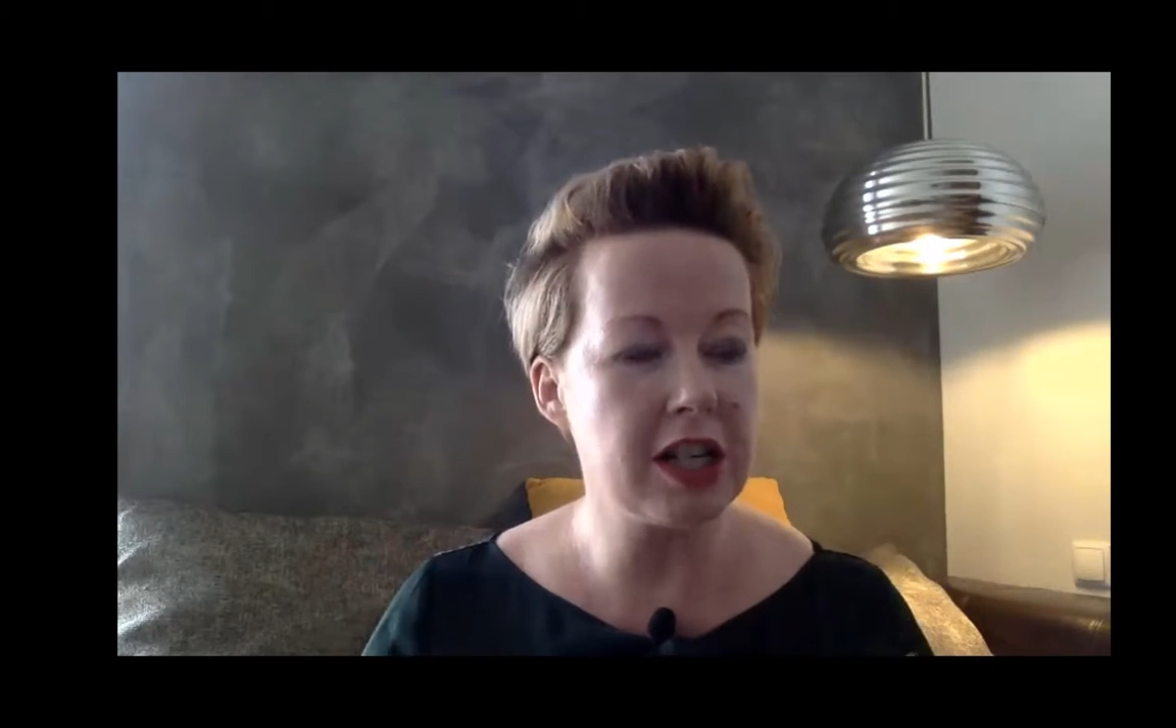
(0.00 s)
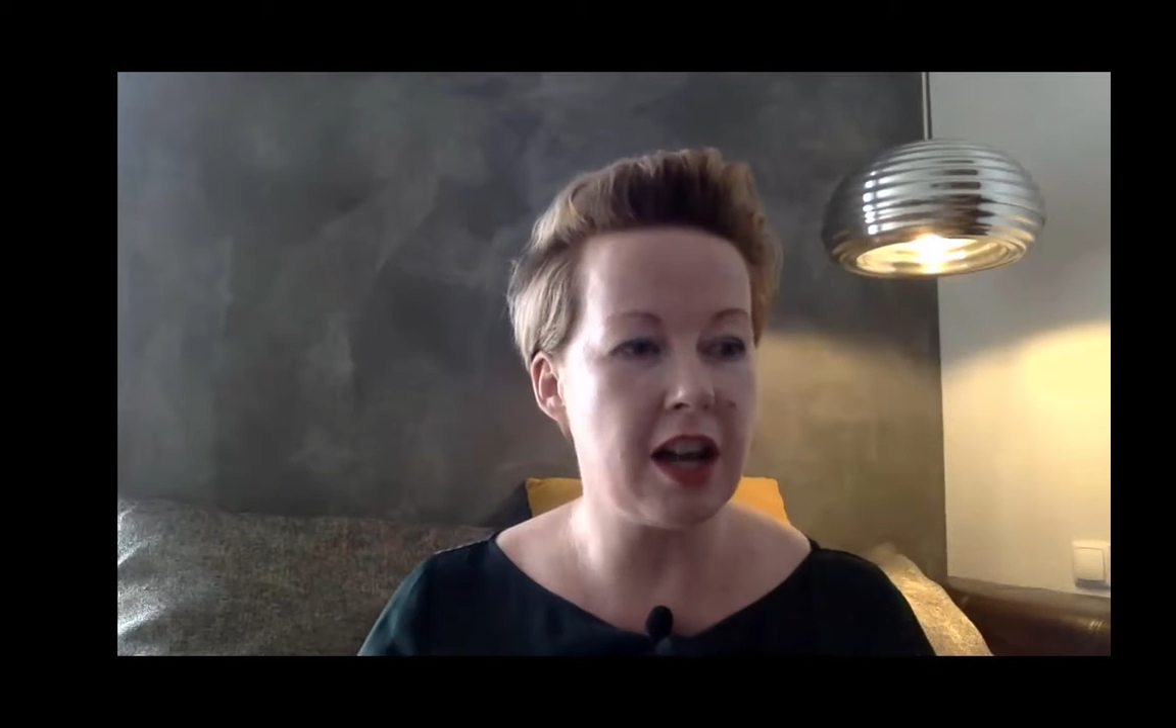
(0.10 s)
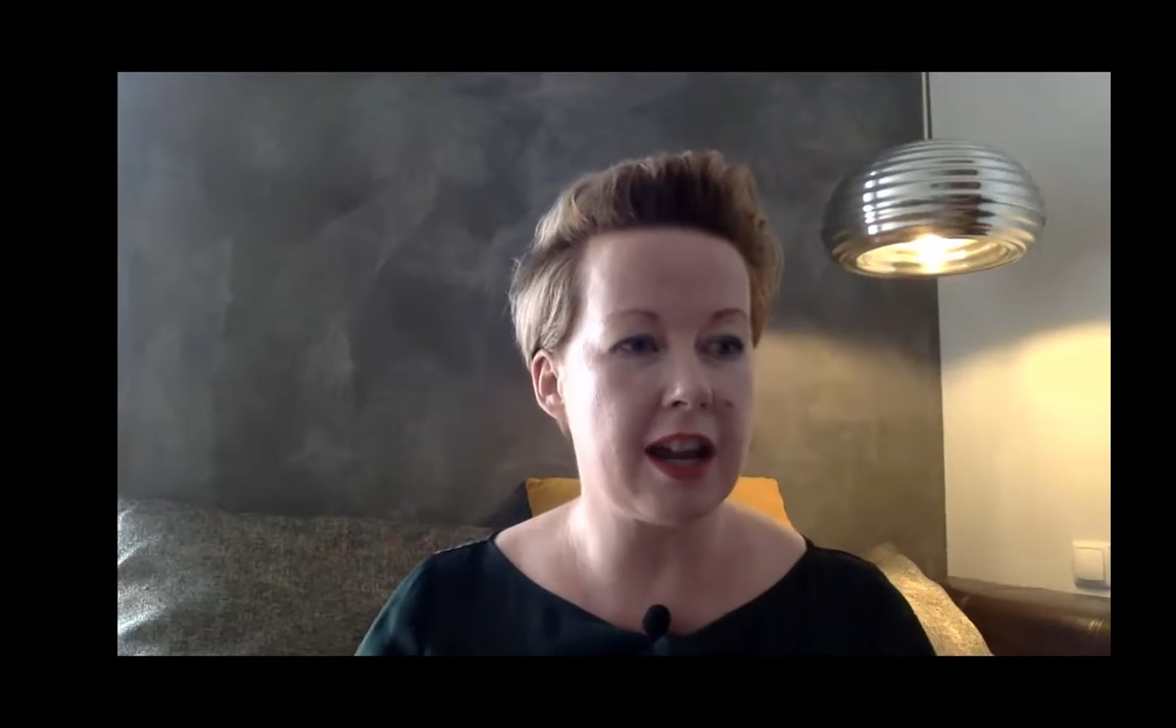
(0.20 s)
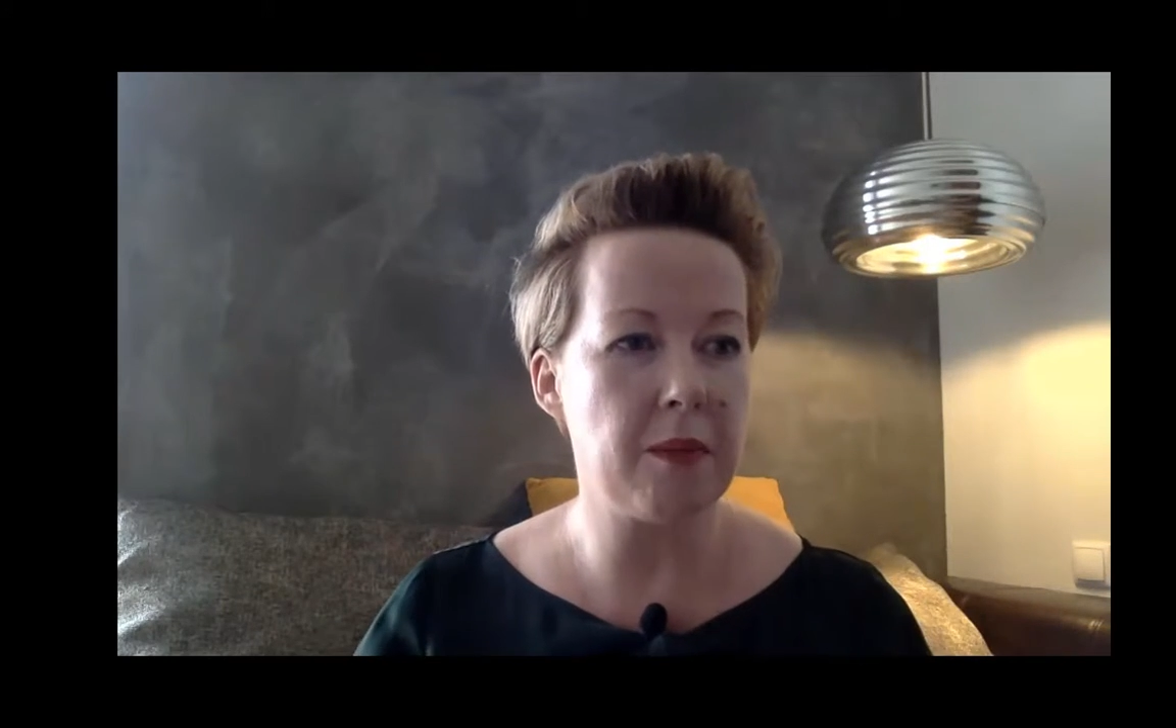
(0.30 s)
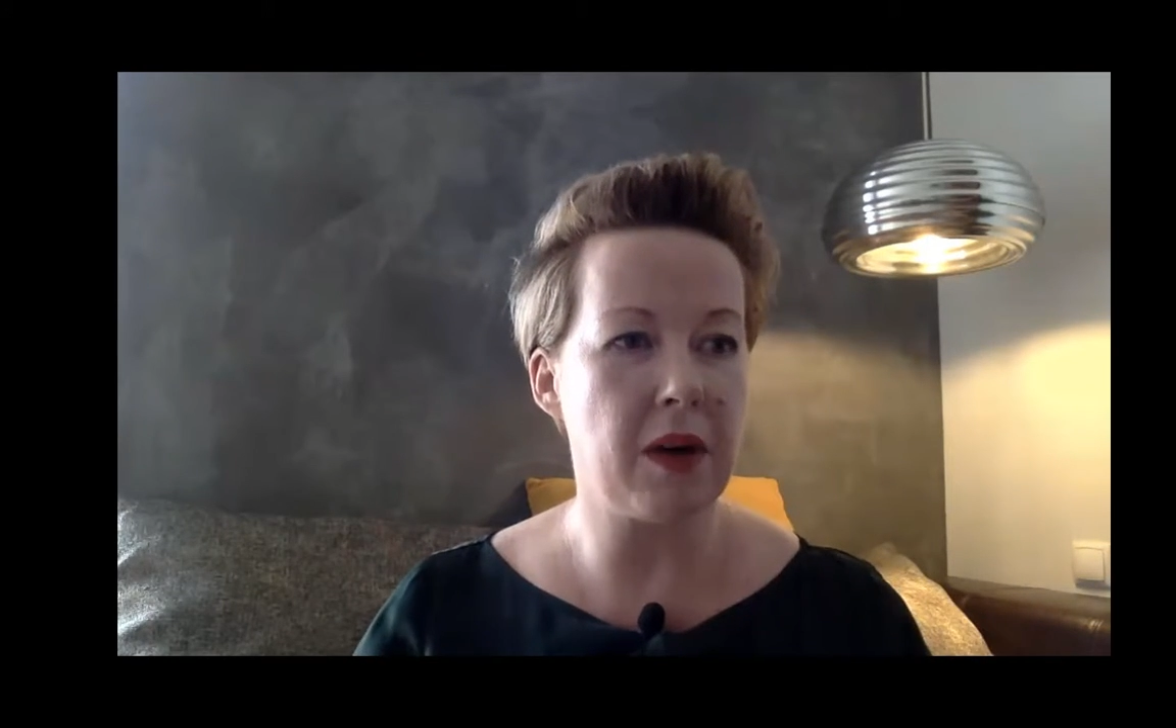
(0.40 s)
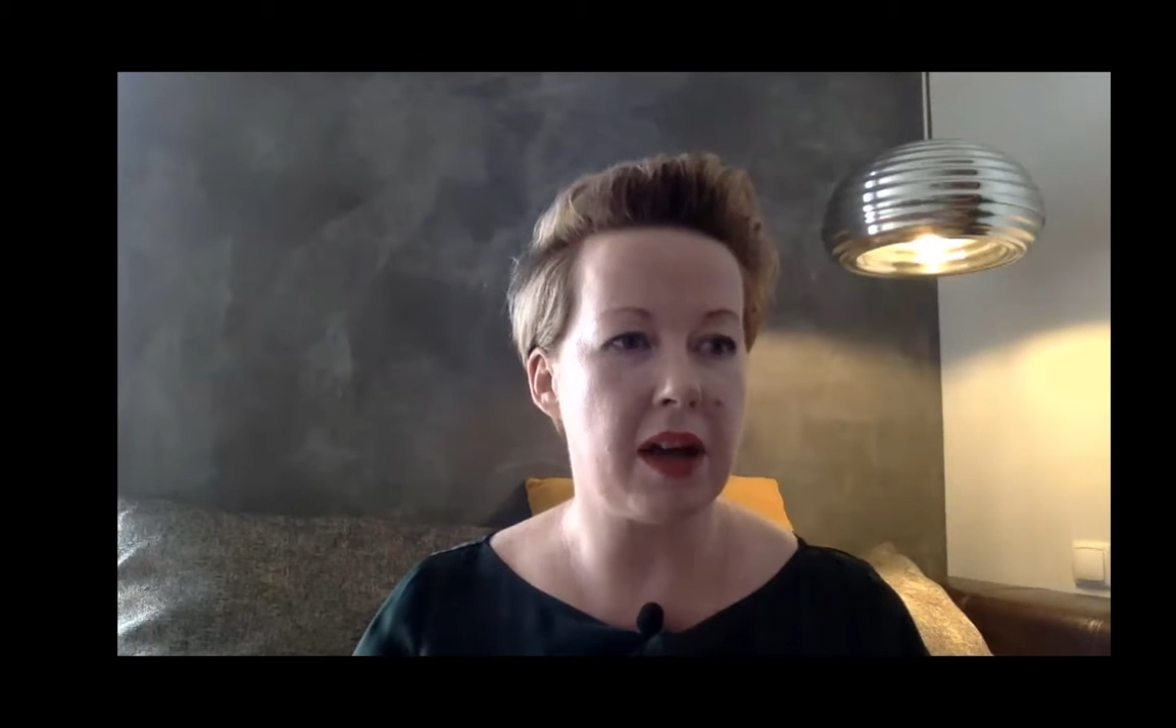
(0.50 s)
time,